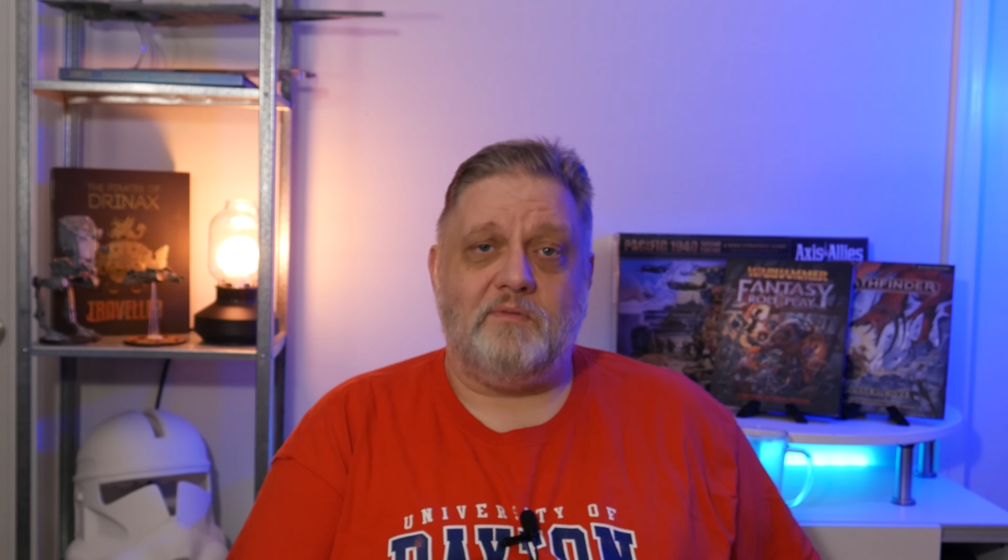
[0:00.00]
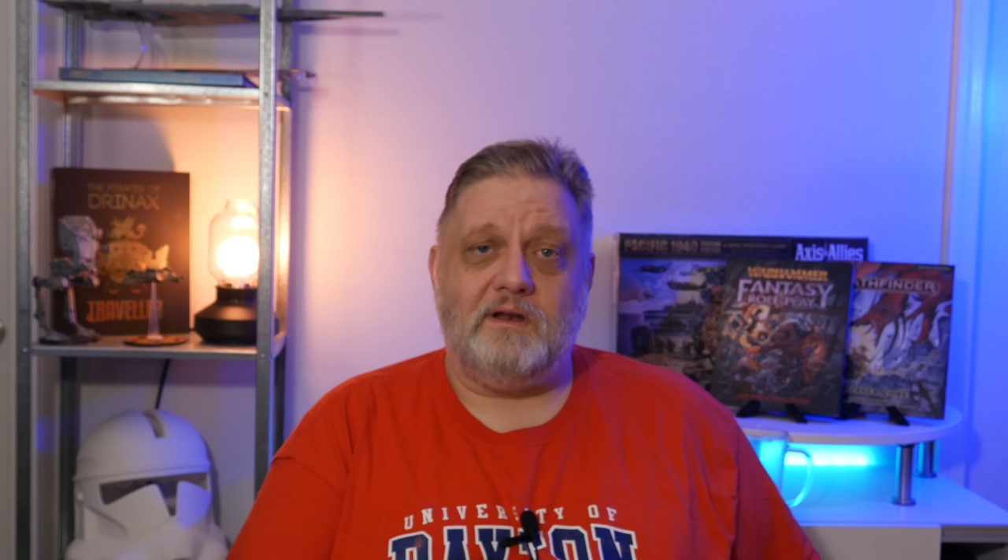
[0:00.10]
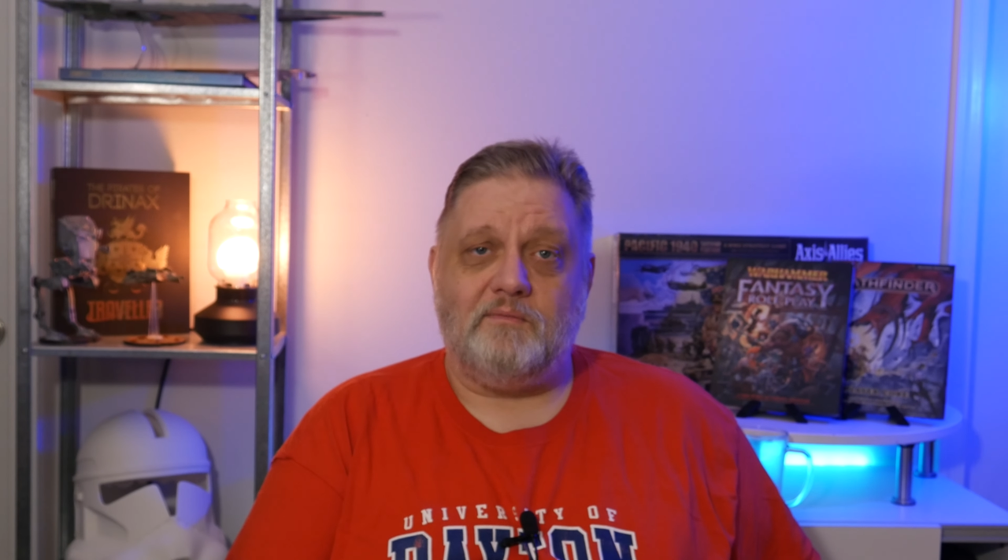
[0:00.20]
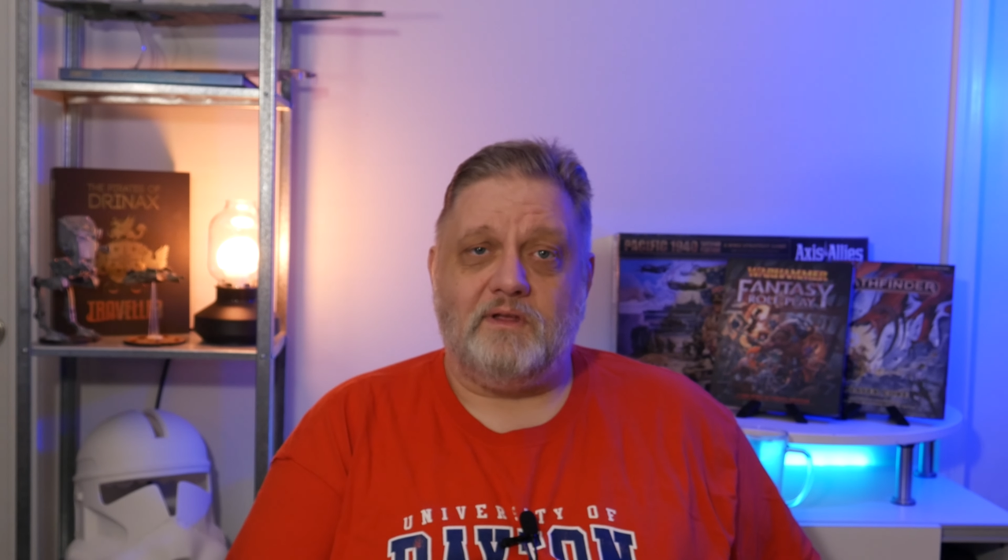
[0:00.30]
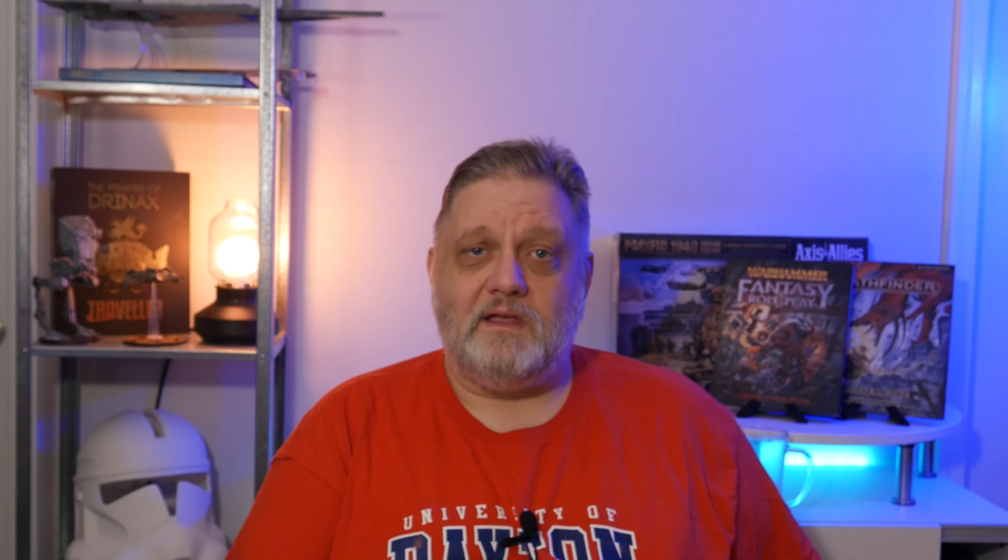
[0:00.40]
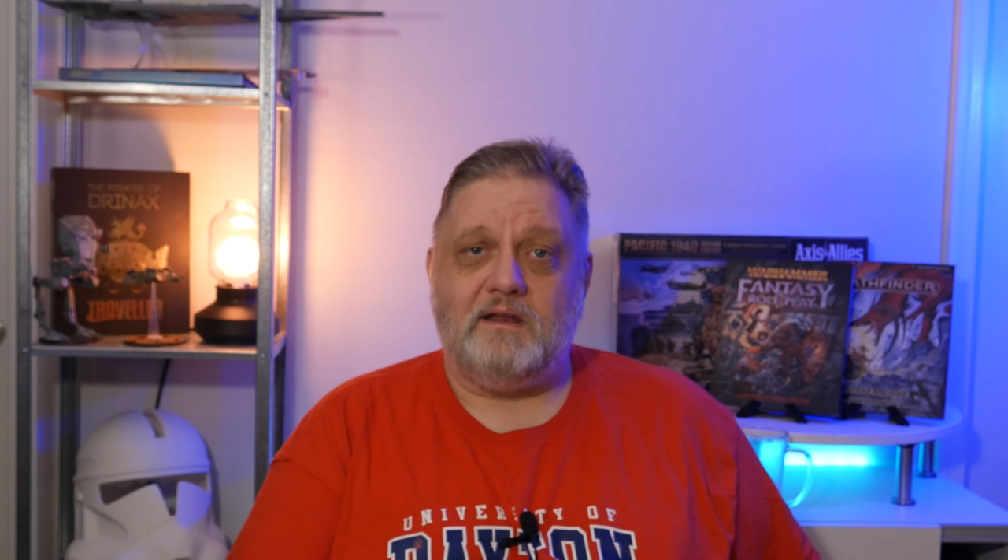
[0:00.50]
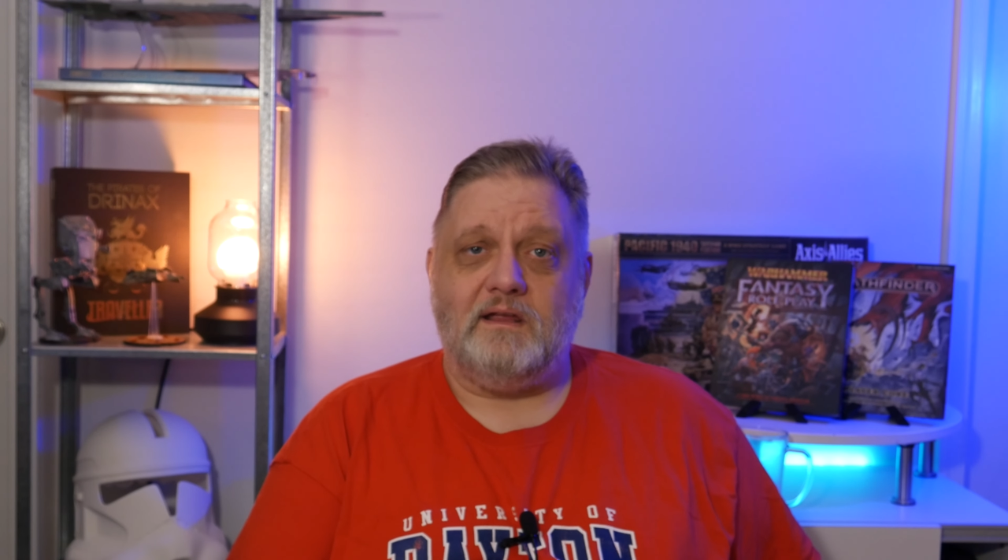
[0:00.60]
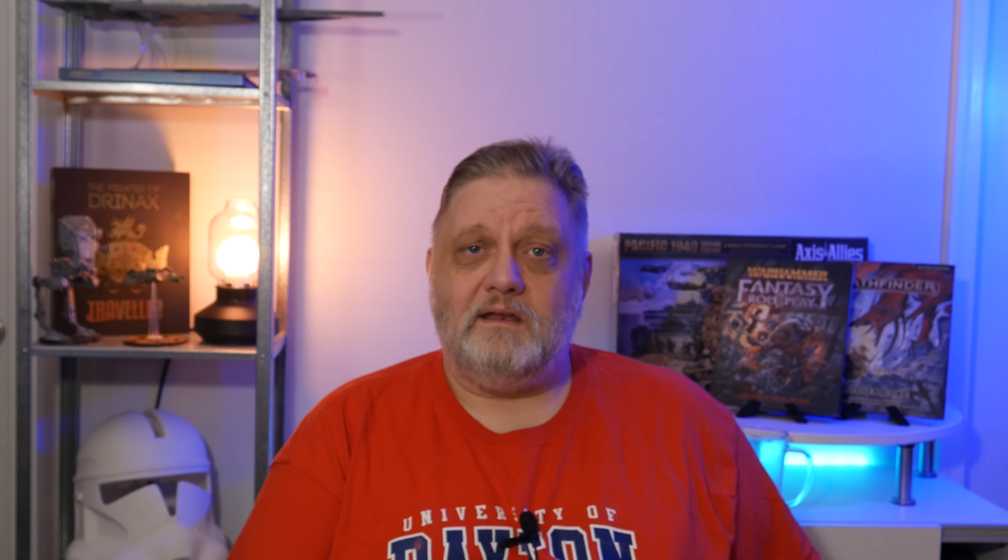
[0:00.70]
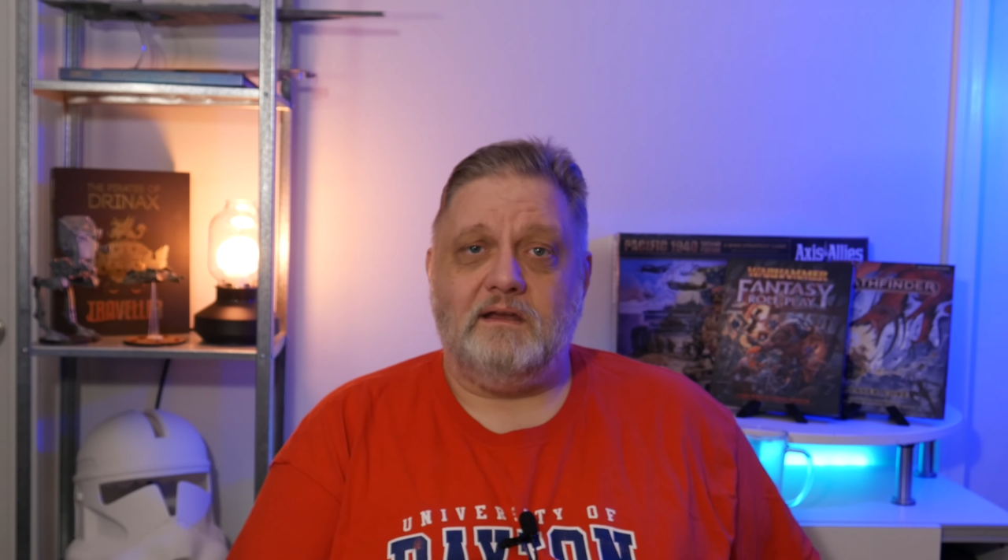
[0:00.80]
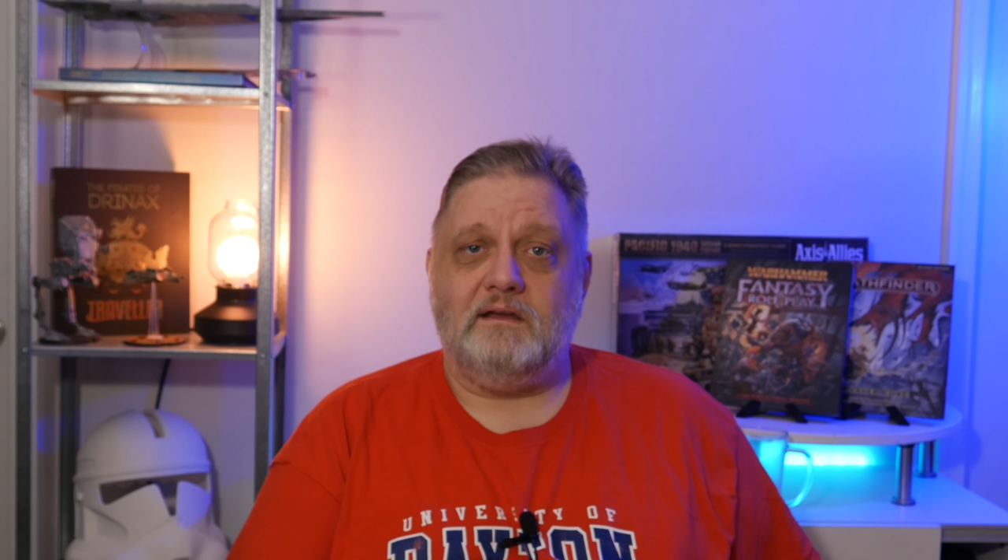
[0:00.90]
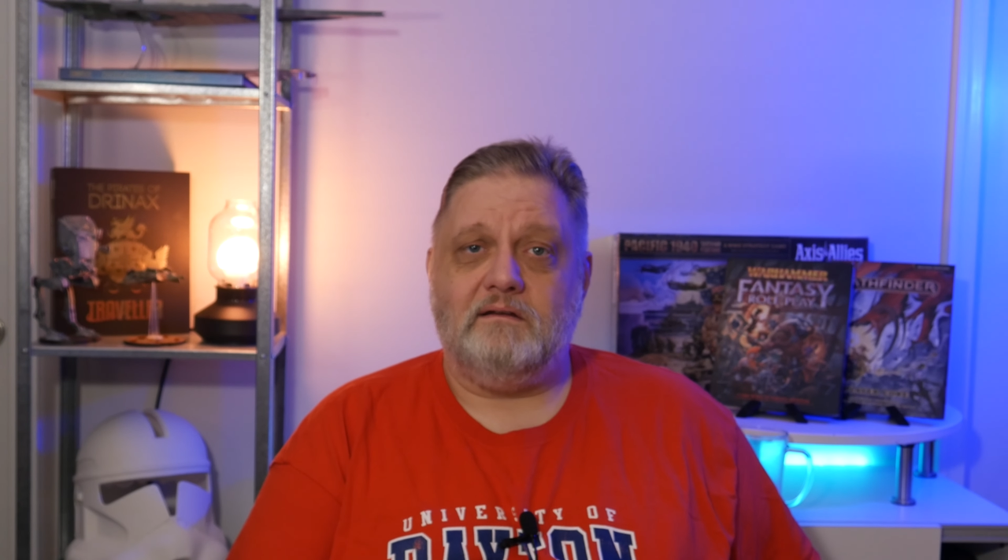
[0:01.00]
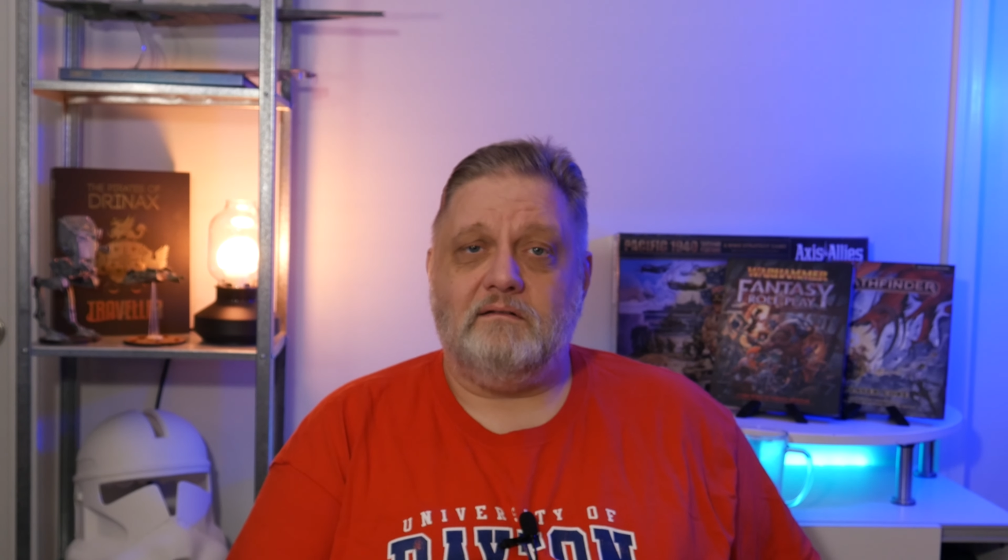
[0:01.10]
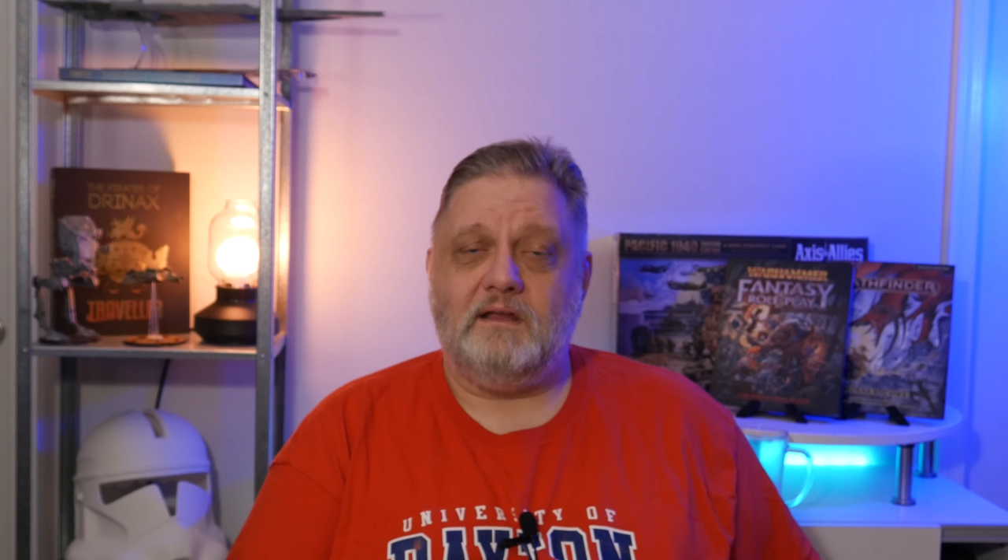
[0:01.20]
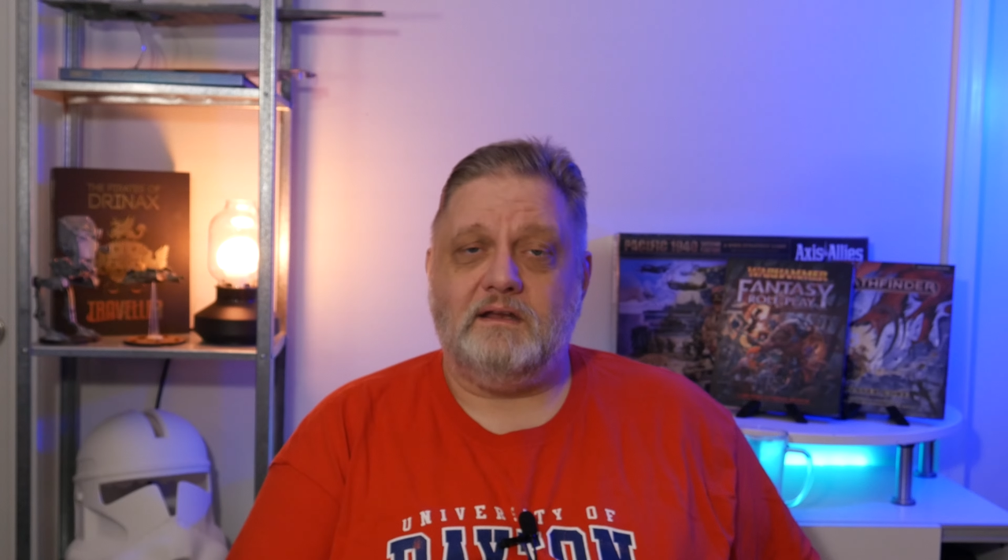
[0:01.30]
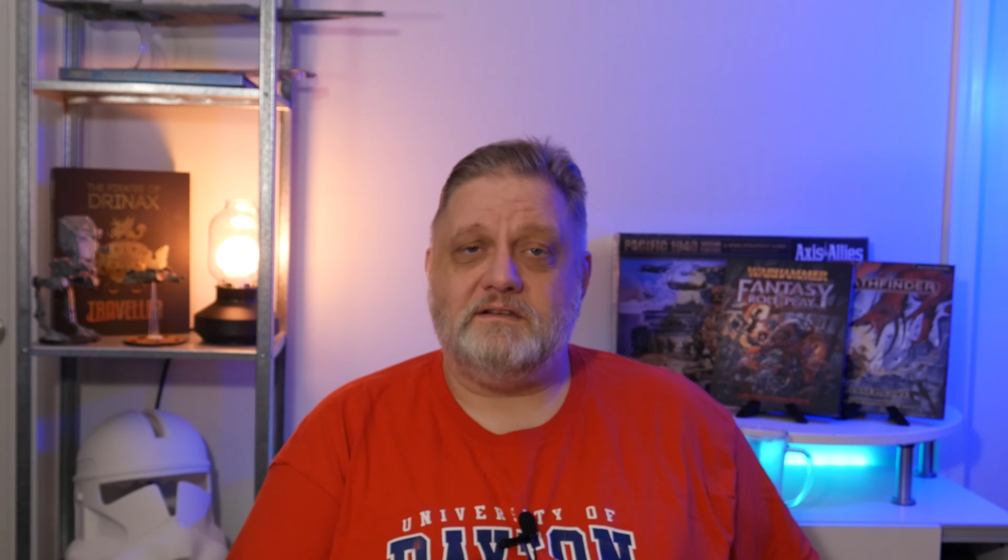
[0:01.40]
been able to get
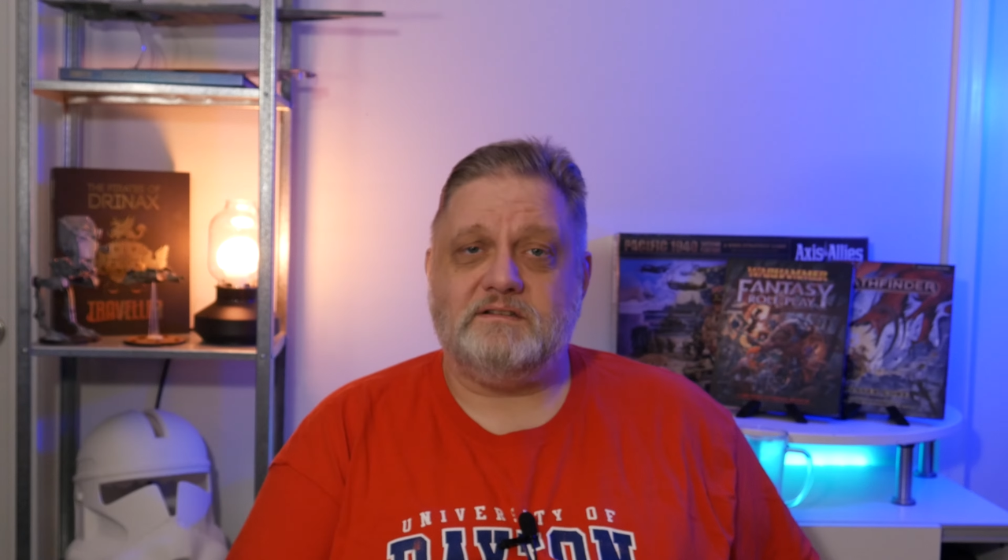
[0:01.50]
any